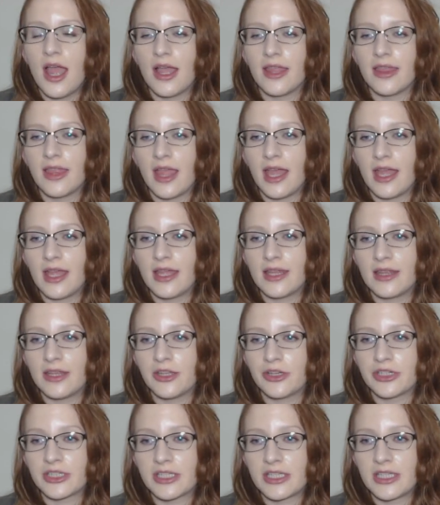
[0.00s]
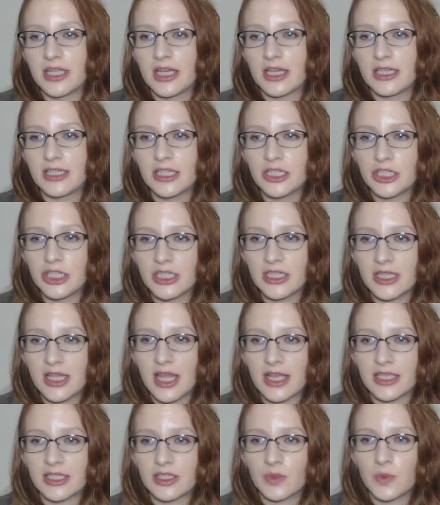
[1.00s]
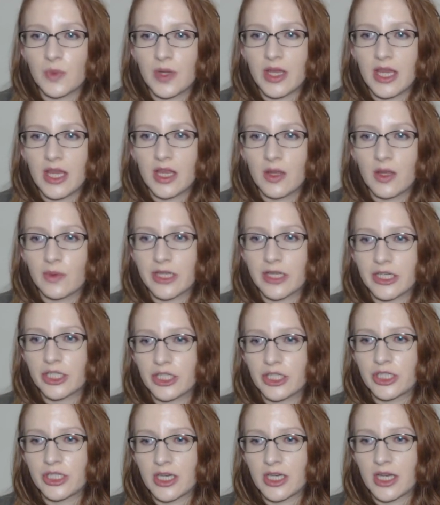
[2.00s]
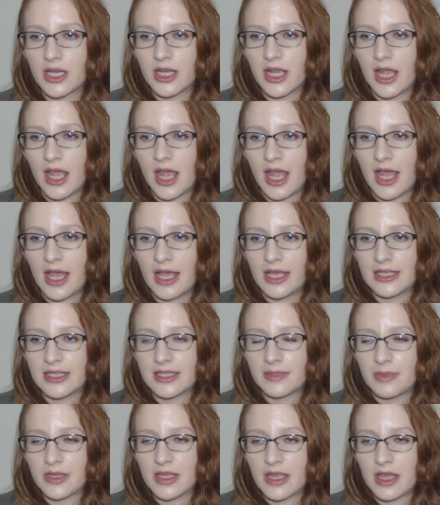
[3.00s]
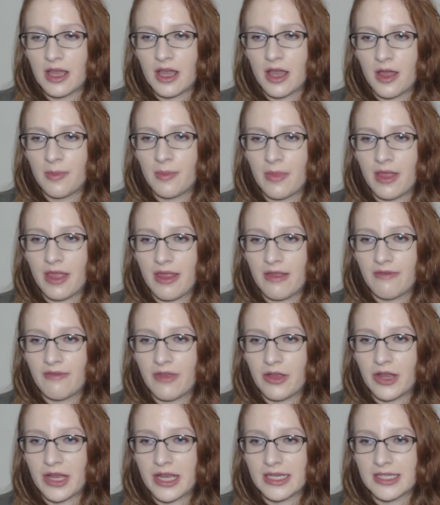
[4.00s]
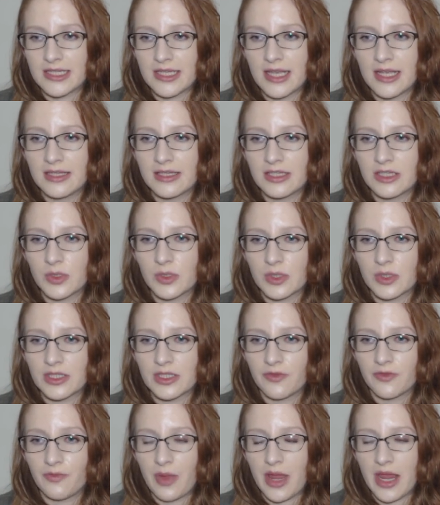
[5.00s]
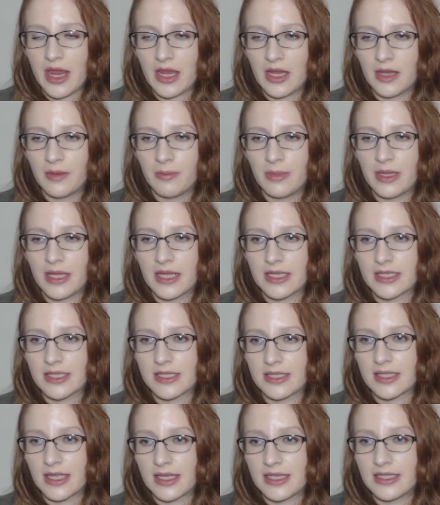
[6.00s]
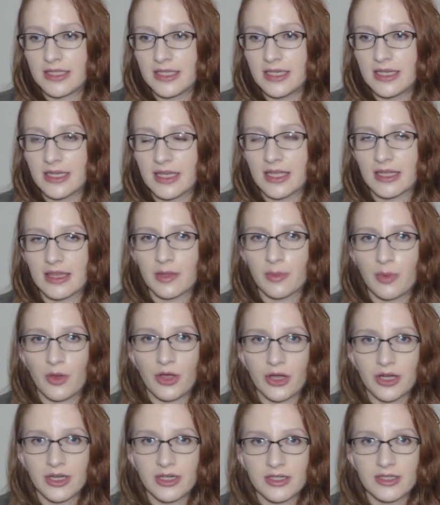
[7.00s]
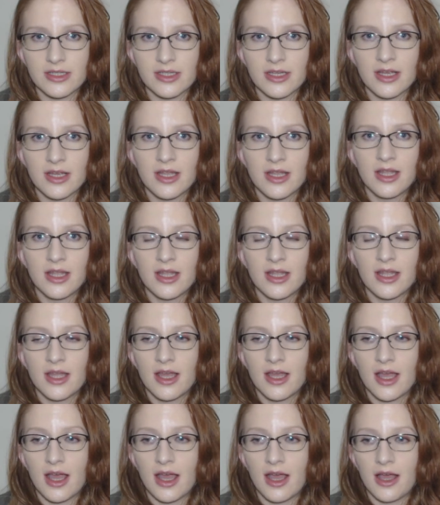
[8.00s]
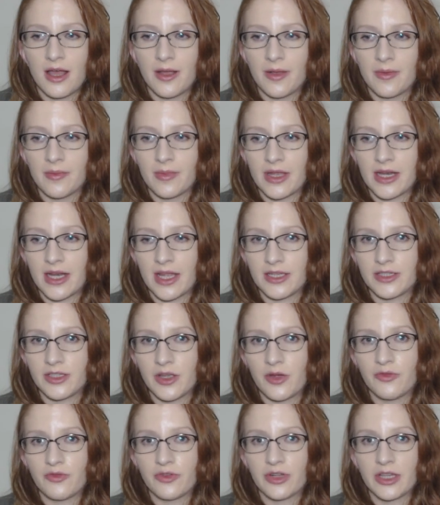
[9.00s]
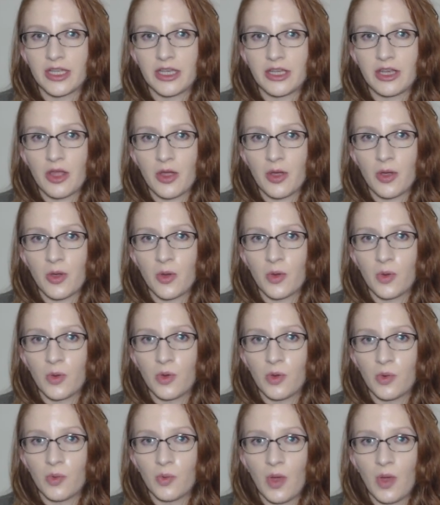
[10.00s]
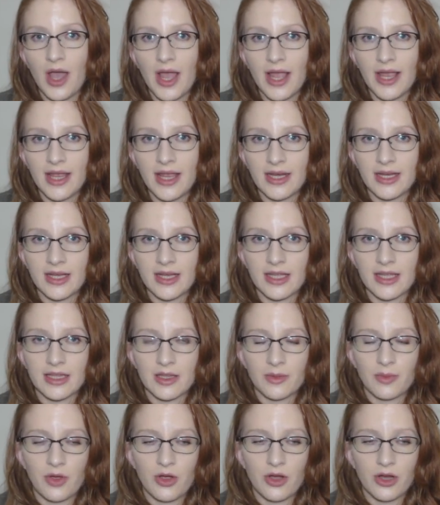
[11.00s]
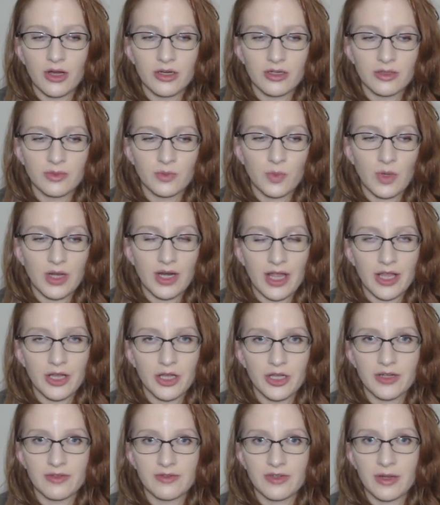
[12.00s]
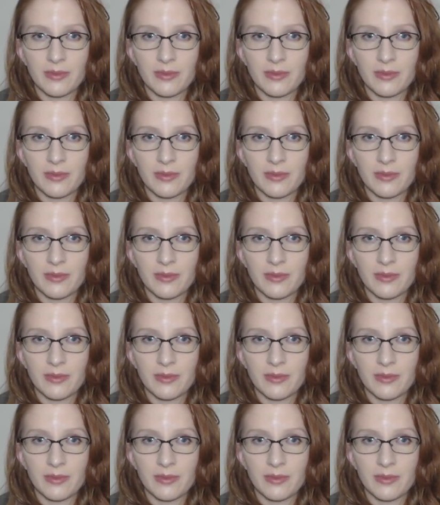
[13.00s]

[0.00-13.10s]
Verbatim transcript: And then there's the audition last week, which has become a very intense source of pain because I didn't get the part. Um, and I don't really know why I didn't get the part and what I could have